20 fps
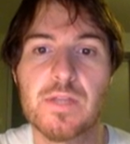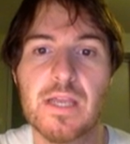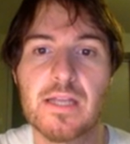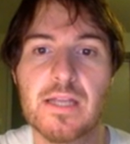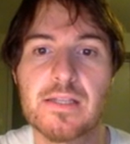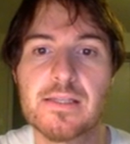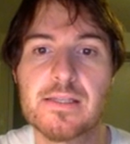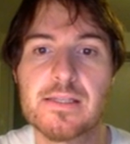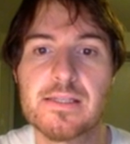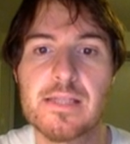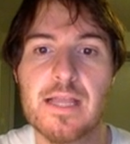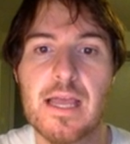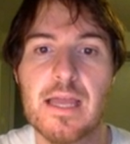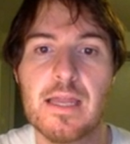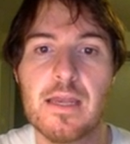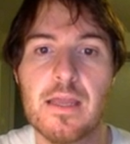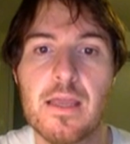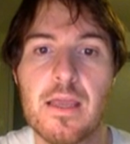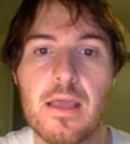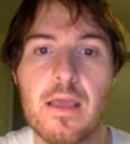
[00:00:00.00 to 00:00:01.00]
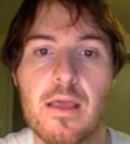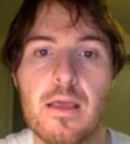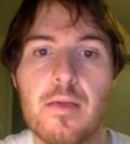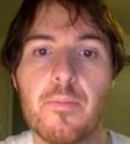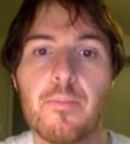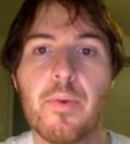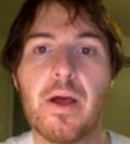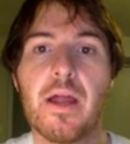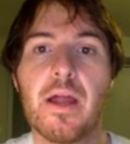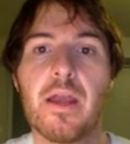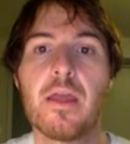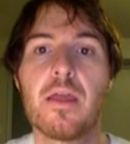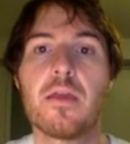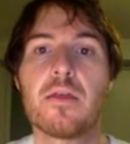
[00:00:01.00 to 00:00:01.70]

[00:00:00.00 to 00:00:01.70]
they get to this slide. But